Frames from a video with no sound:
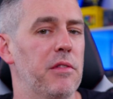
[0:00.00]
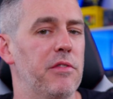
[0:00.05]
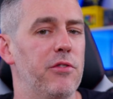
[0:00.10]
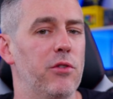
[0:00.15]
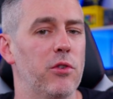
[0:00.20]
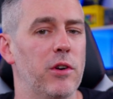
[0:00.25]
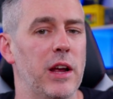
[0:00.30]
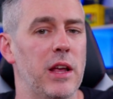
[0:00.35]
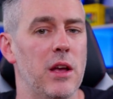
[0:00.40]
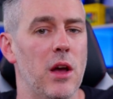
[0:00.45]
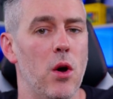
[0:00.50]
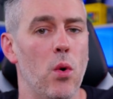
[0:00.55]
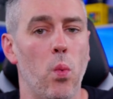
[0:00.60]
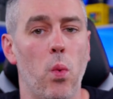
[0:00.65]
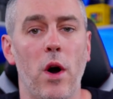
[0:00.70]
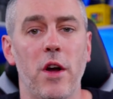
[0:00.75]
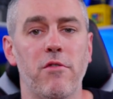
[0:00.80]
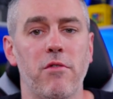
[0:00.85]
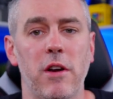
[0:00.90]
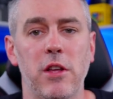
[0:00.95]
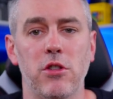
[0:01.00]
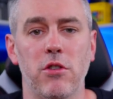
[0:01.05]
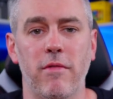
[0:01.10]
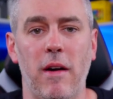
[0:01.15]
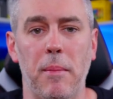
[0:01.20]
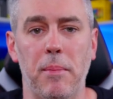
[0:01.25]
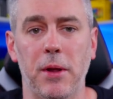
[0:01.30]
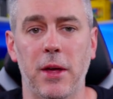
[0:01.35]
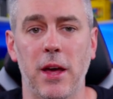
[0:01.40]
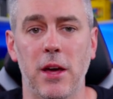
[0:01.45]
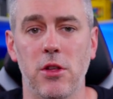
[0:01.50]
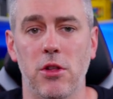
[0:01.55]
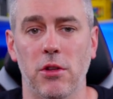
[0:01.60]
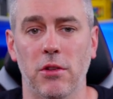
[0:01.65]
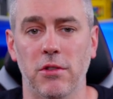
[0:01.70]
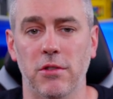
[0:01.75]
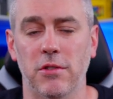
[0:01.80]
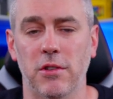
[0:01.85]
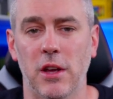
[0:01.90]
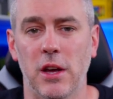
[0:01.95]
for a wide range of
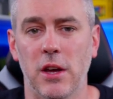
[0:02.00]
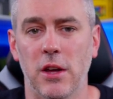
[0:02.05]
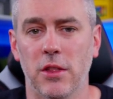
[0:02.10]
applications,